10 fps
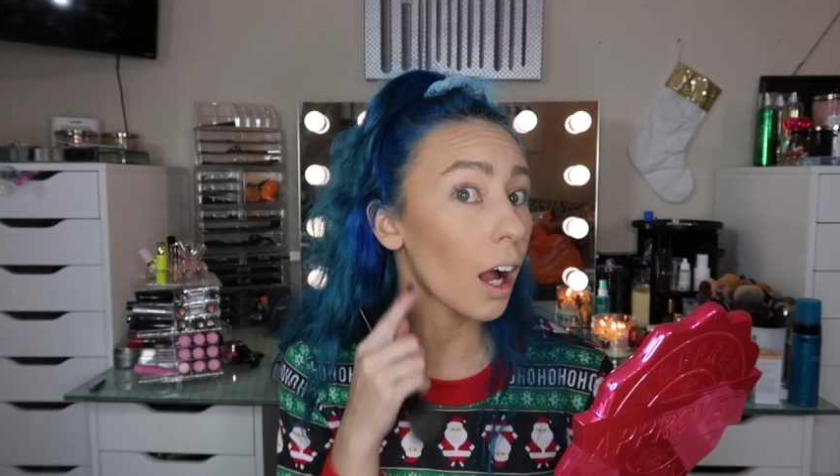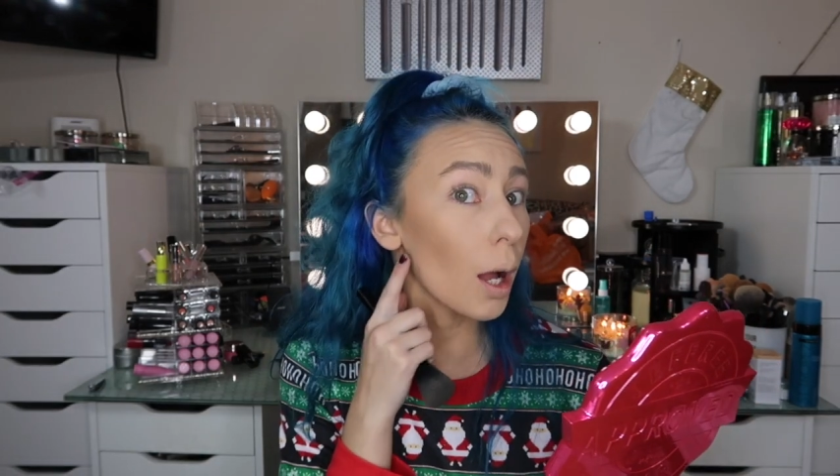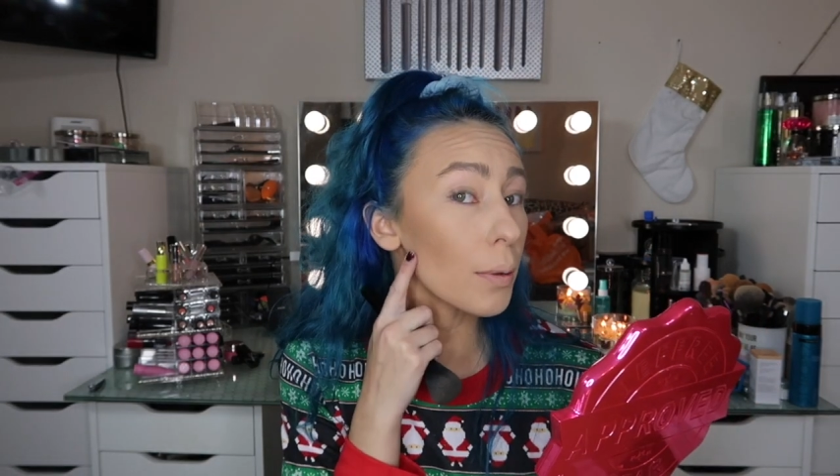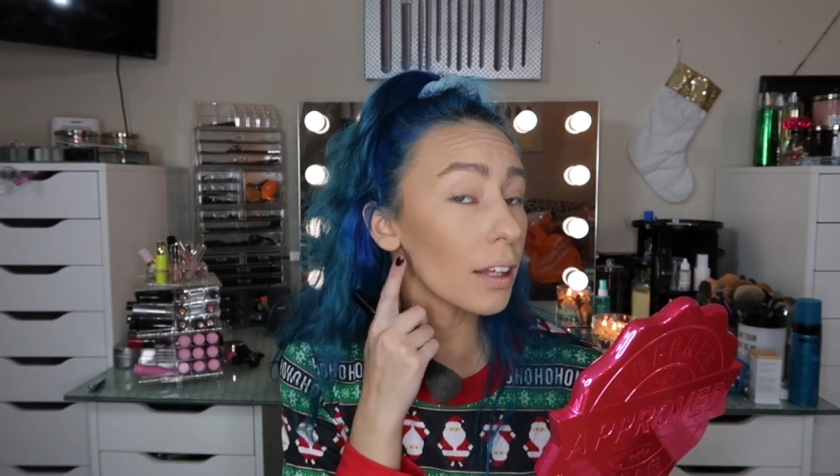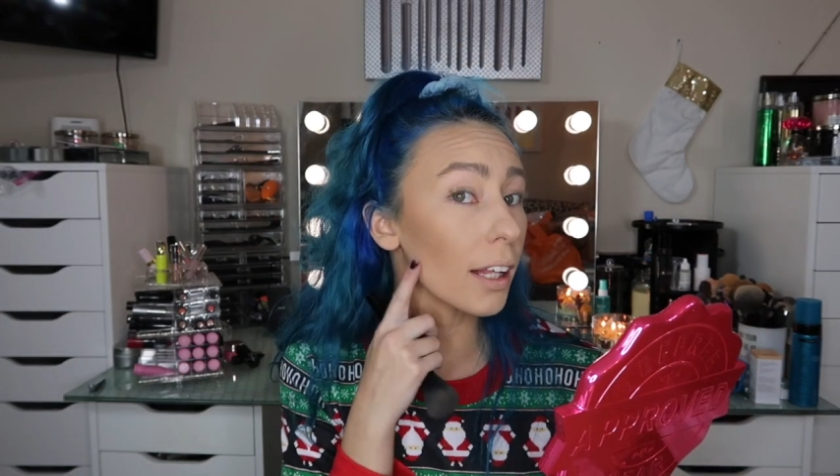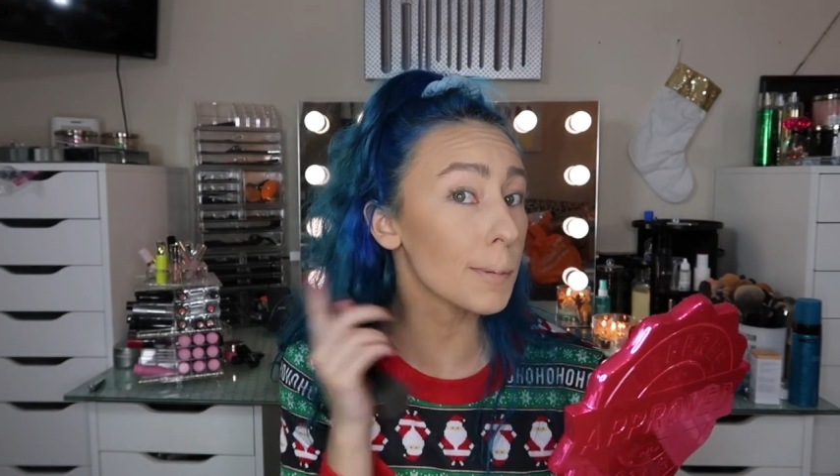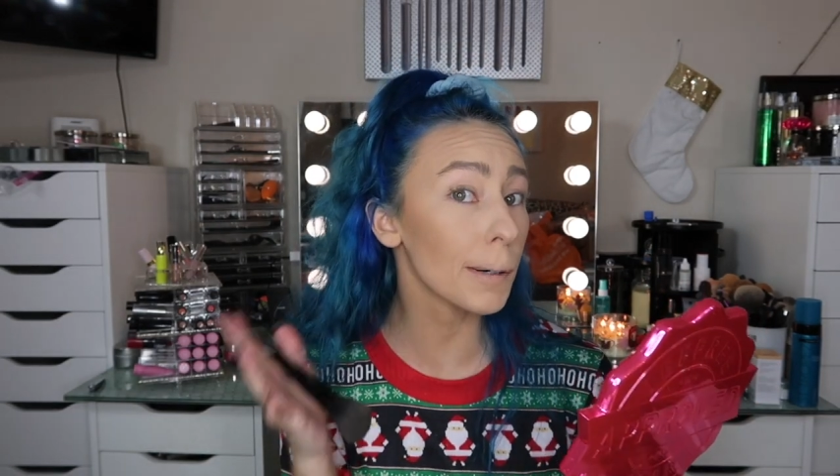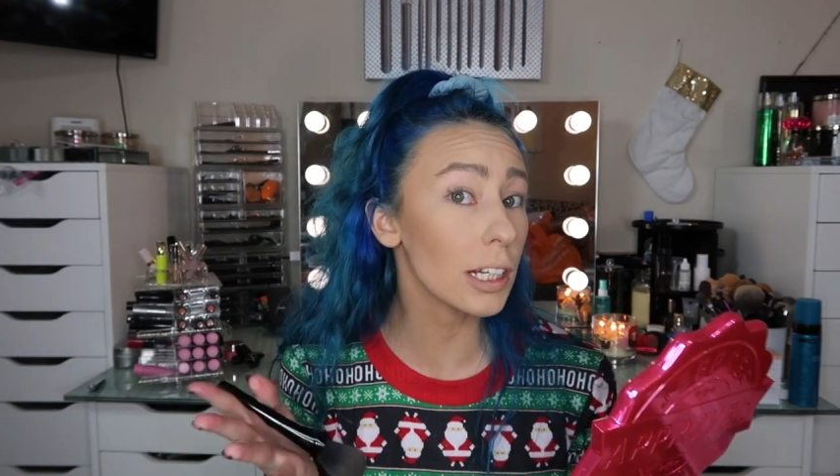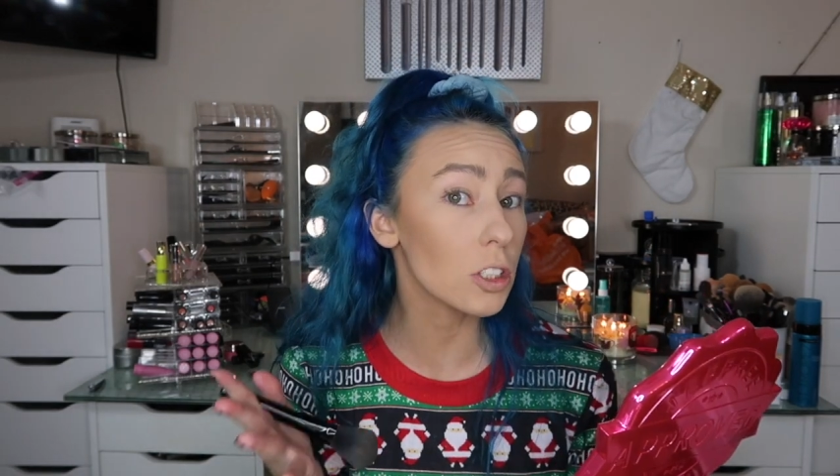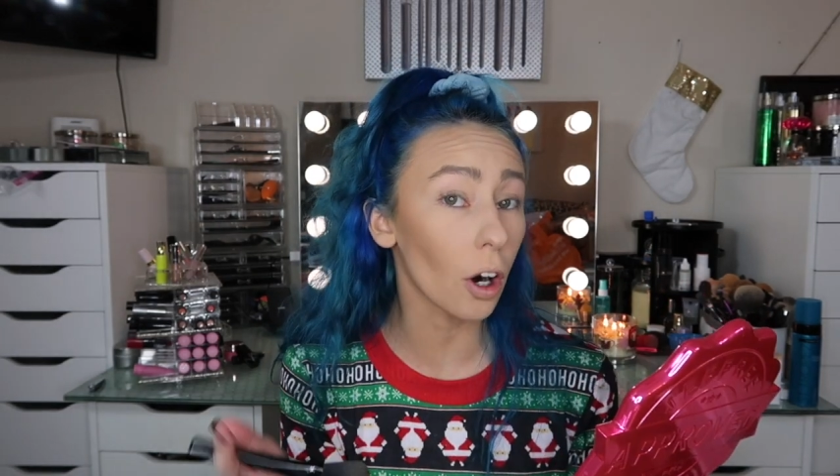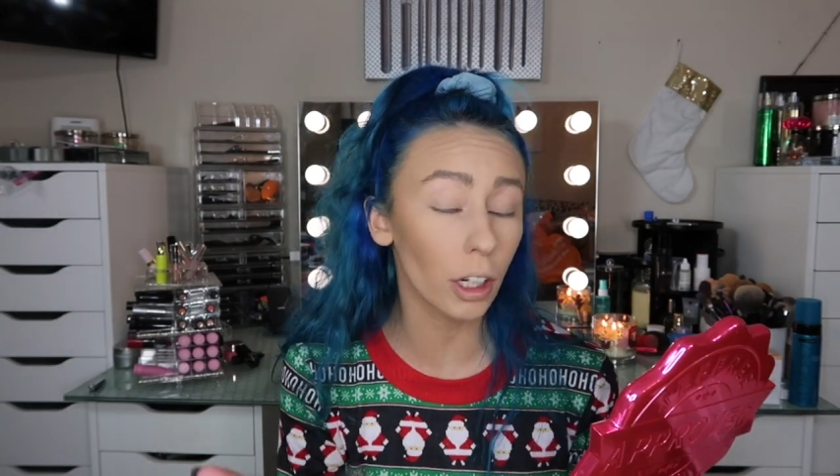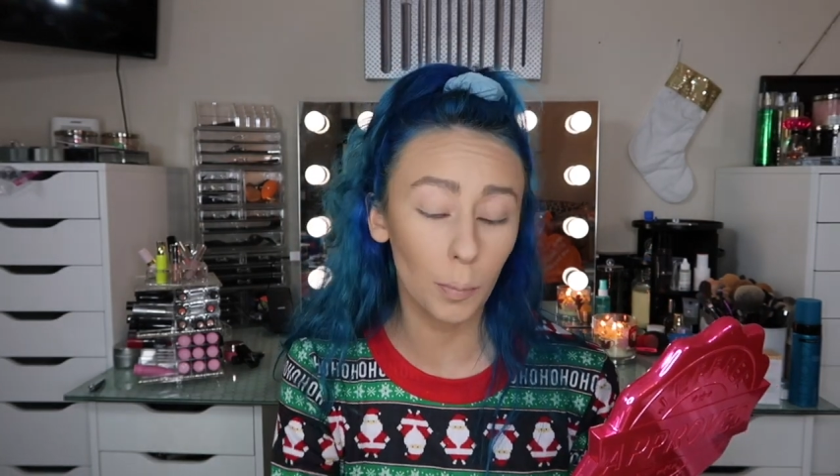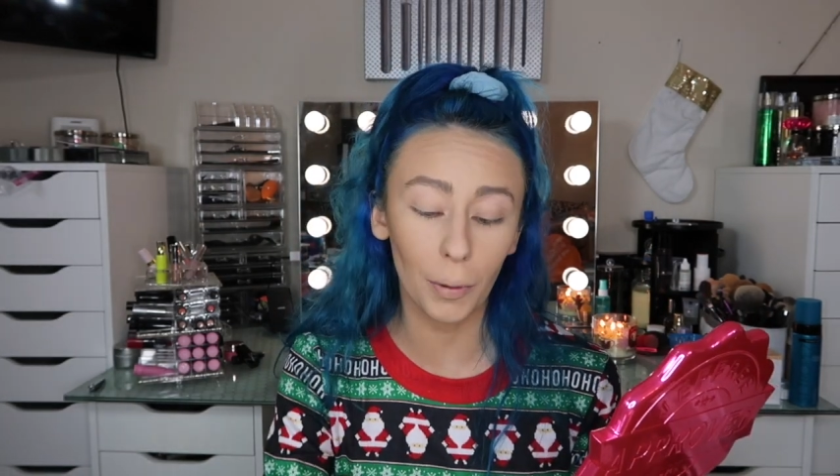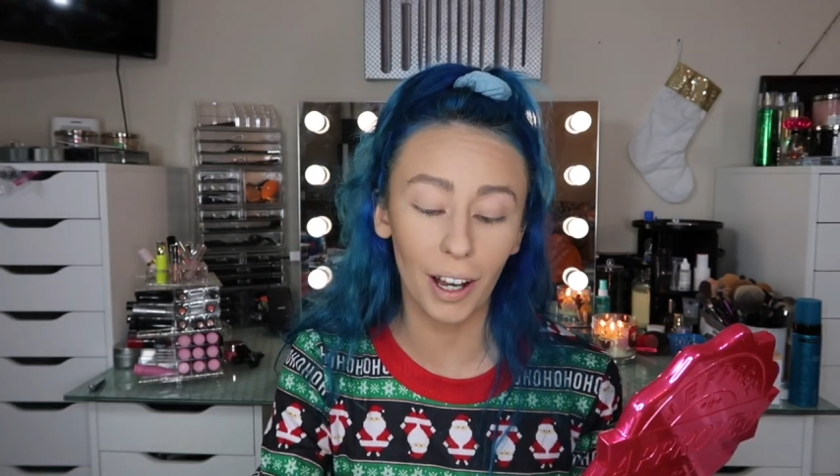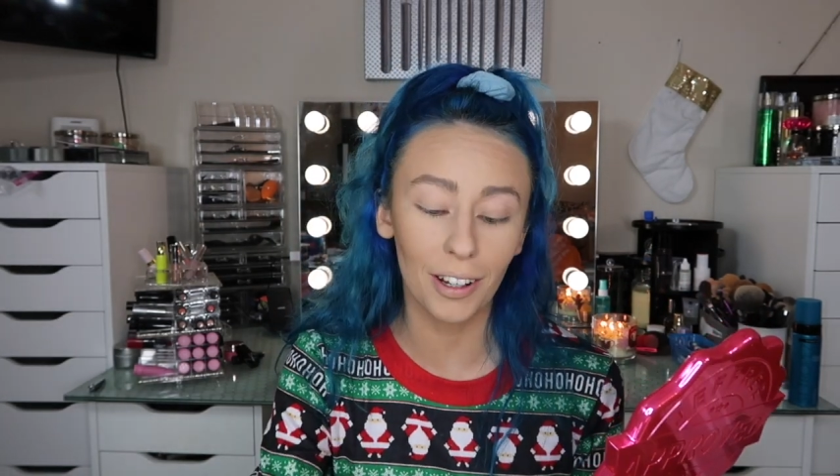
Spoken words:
I mean, that's pretty dark, but